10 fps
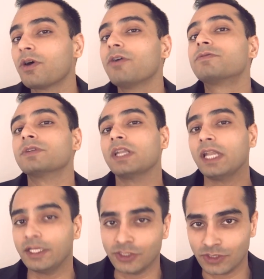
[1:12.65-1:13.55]
of
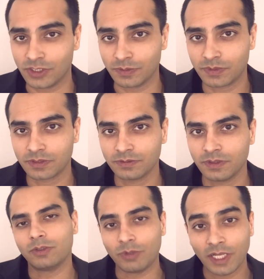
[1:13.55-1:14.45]
relationships.
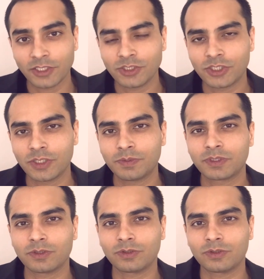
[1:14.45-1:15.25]
The relationships